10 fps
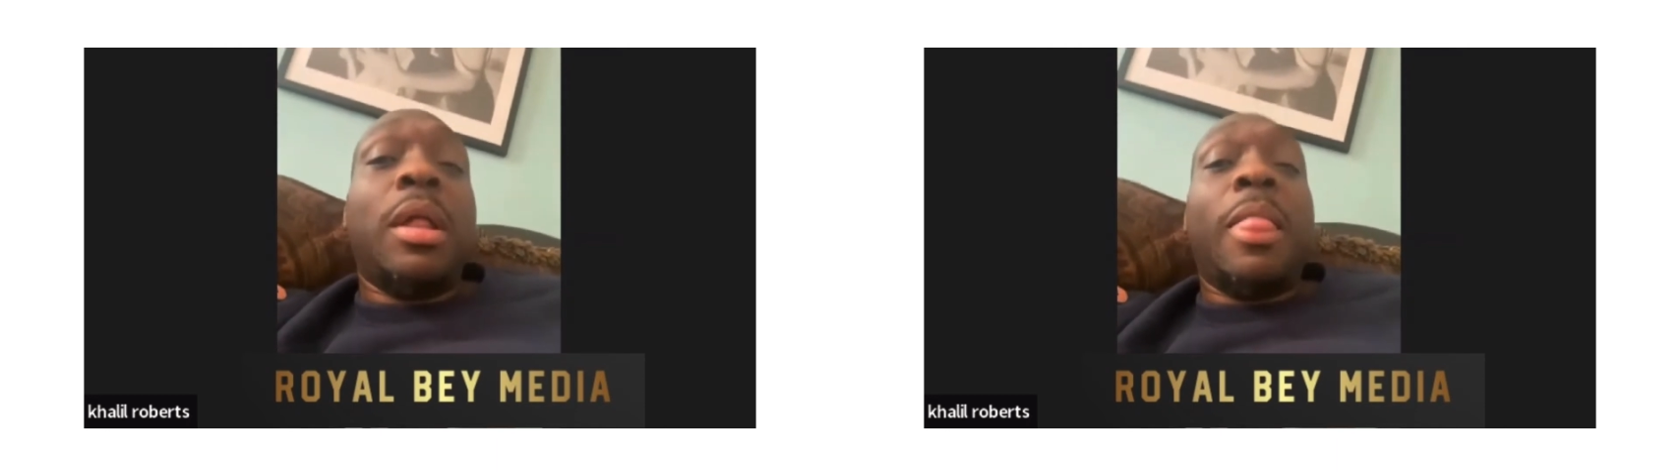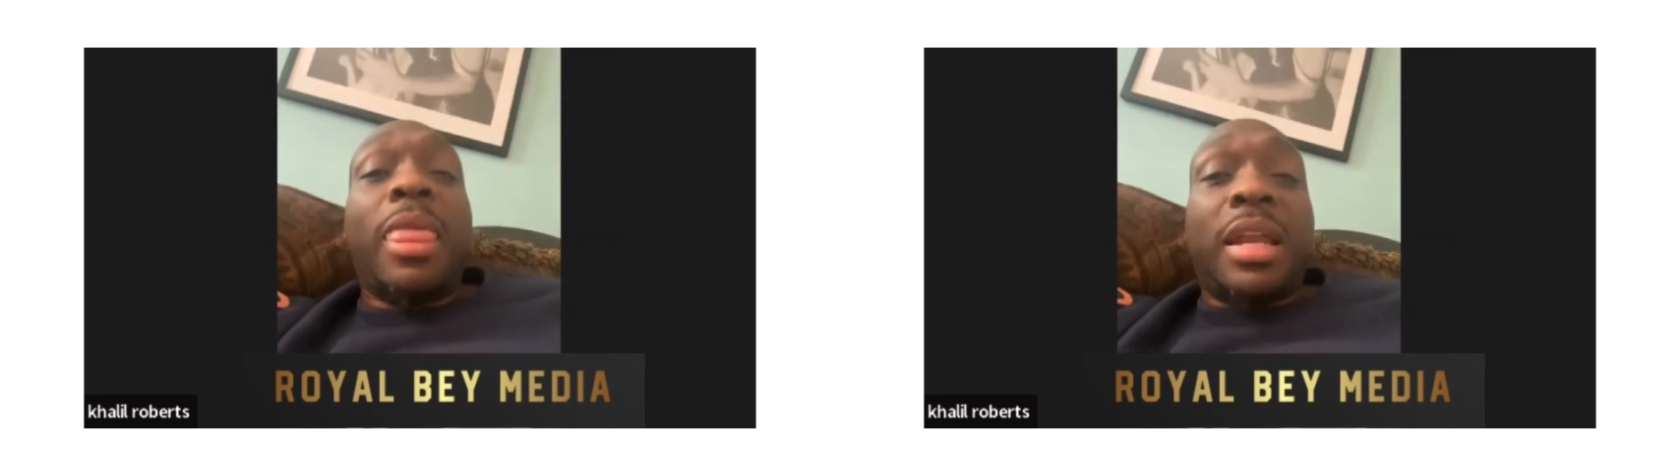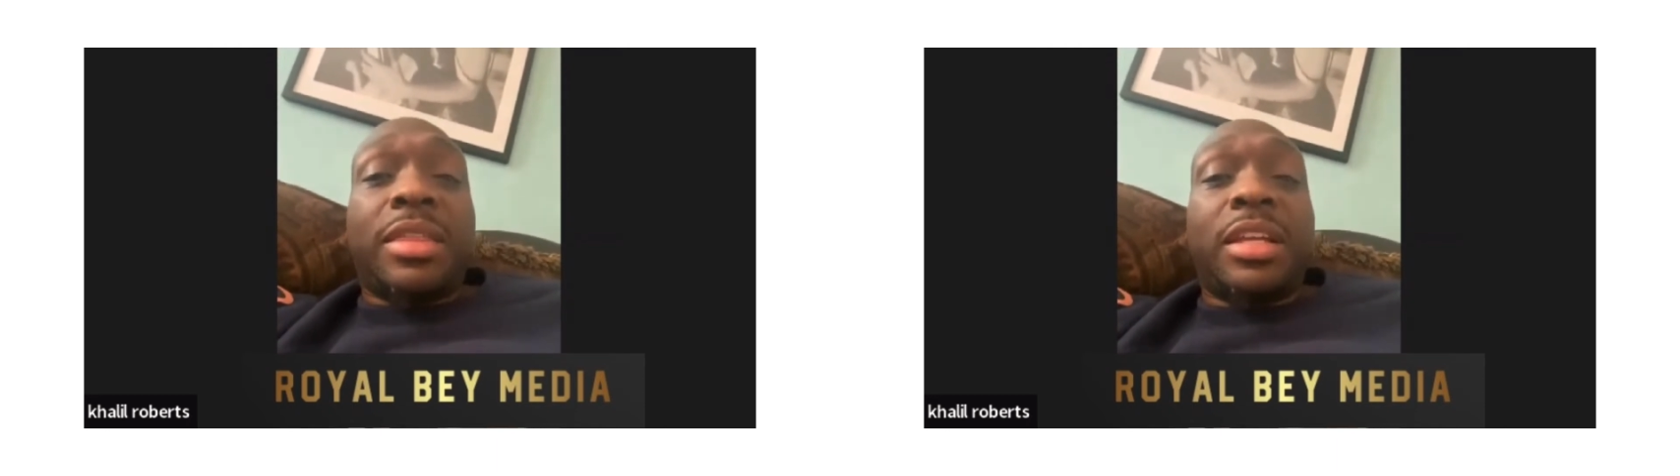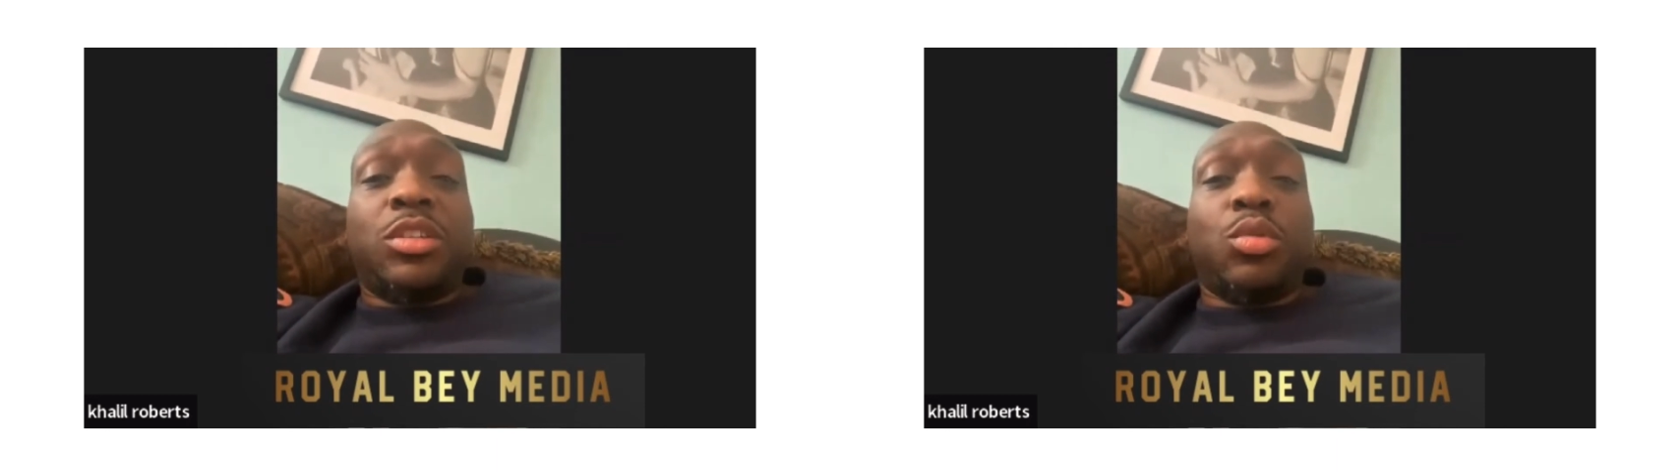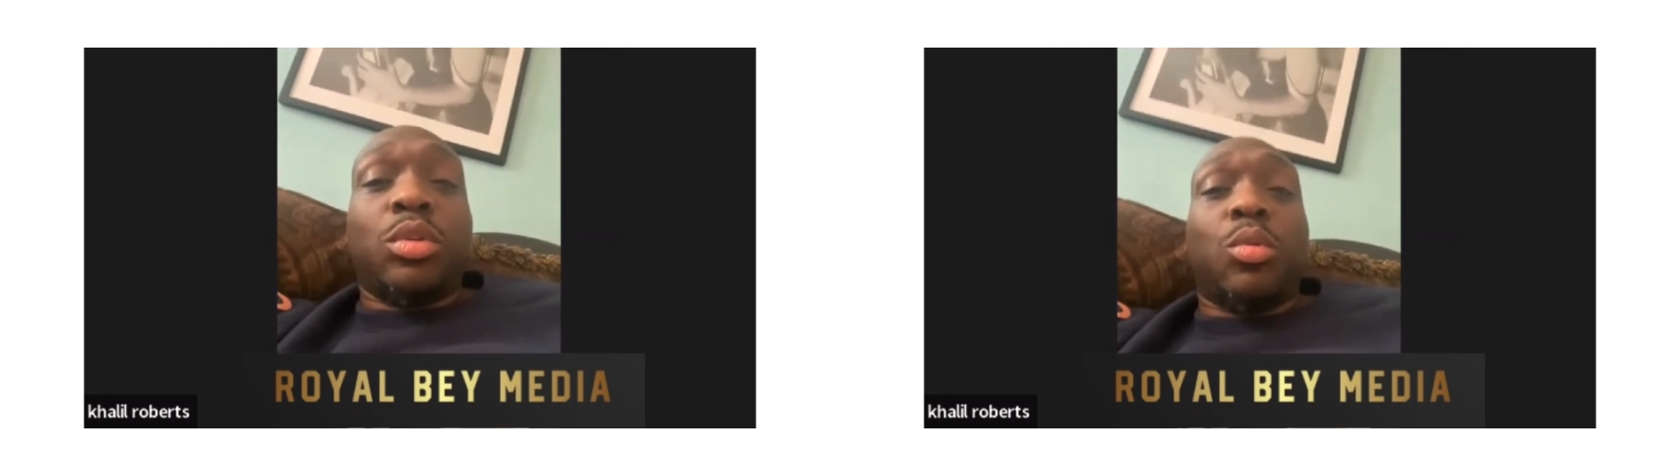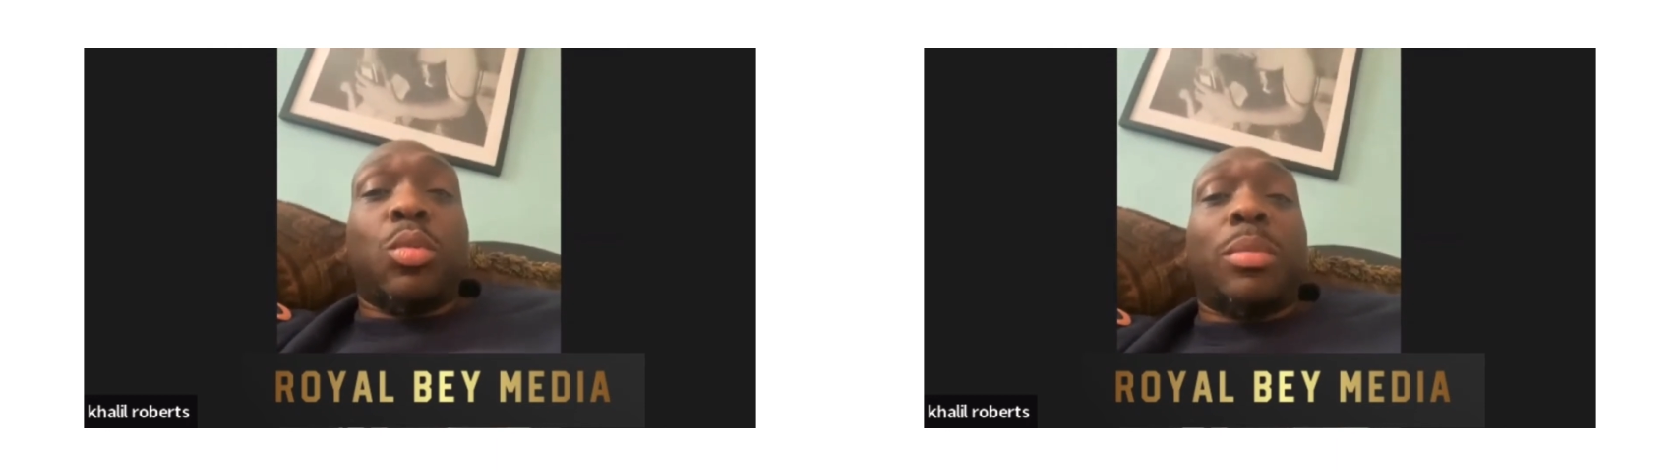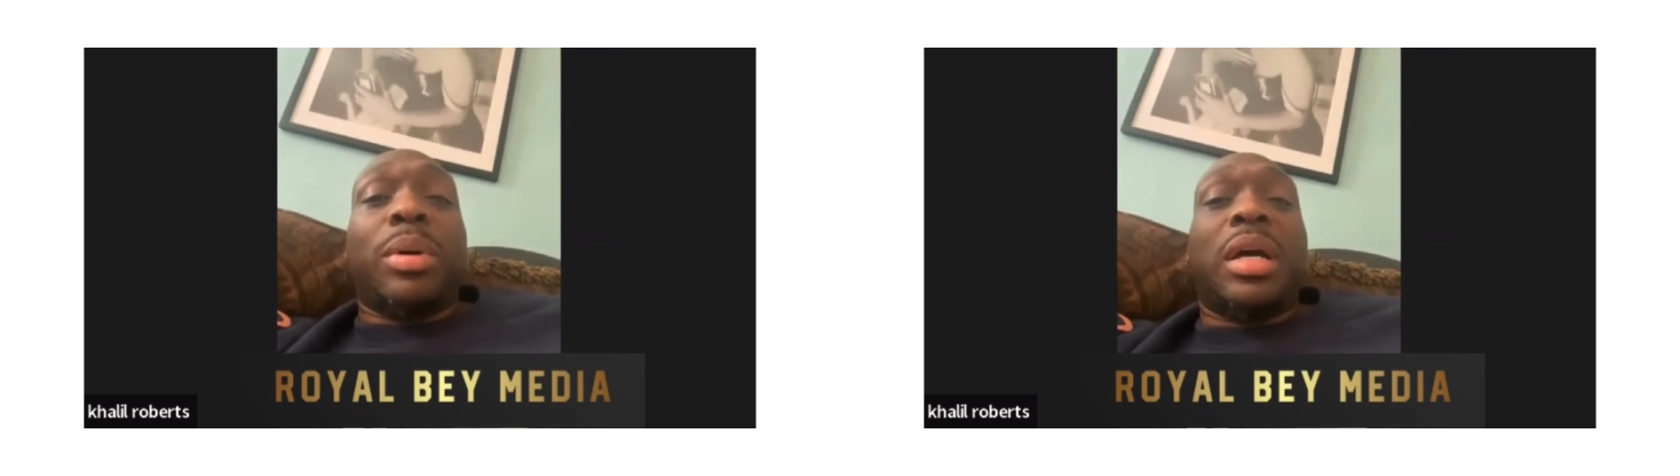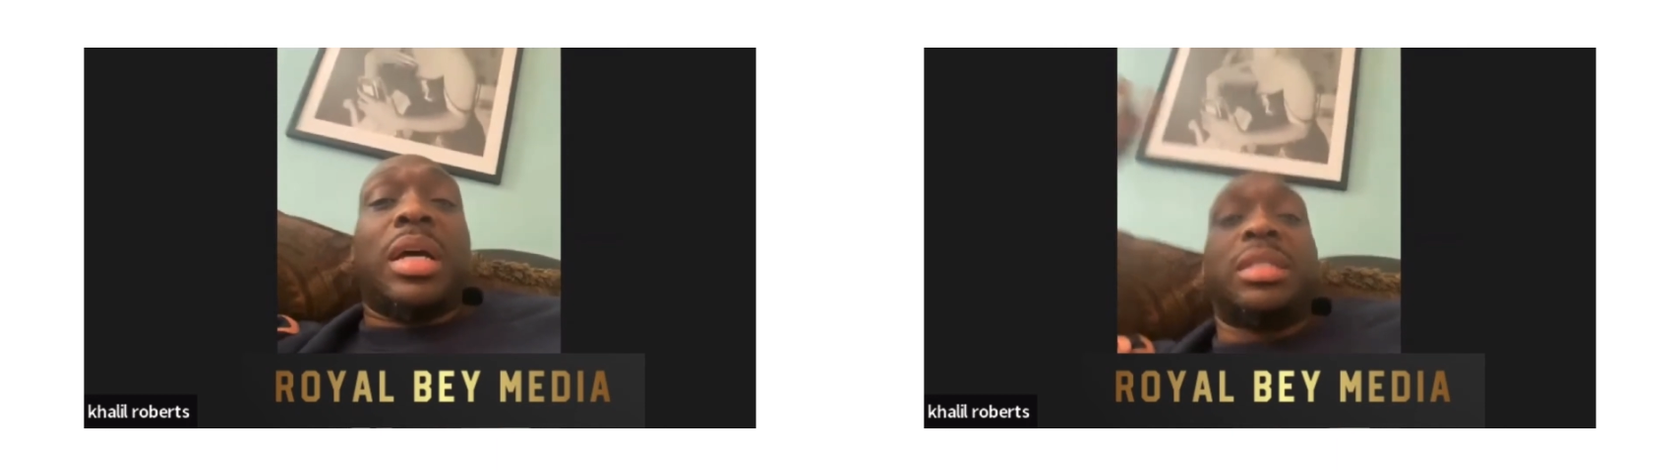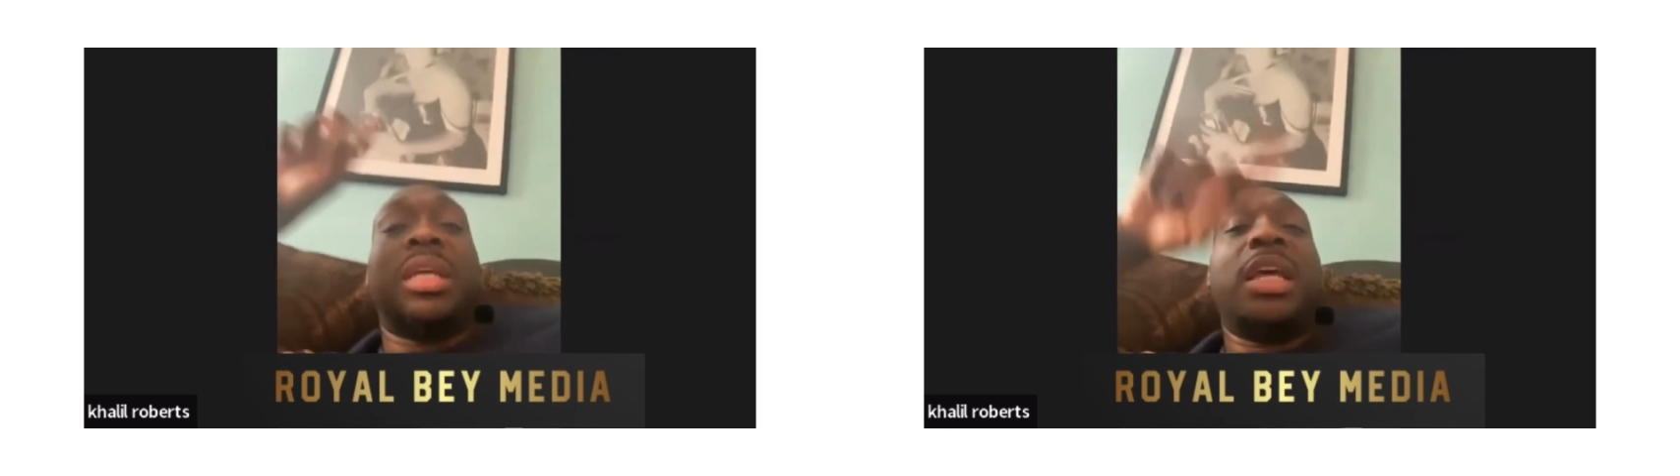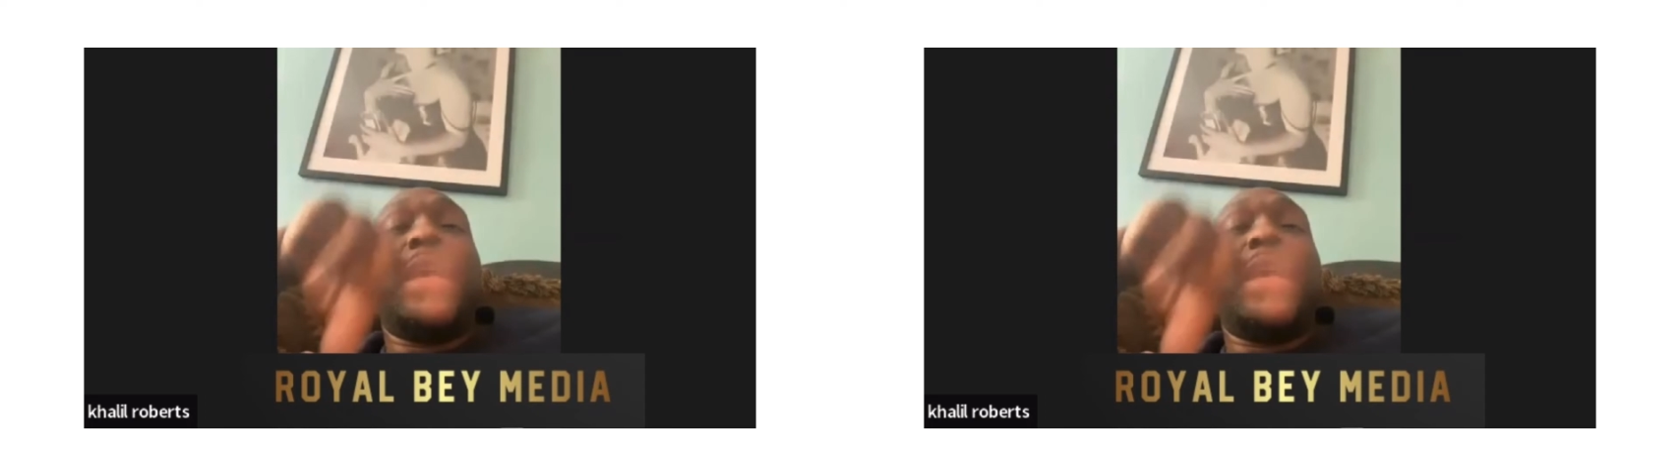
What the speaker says: And I think it's doing so well because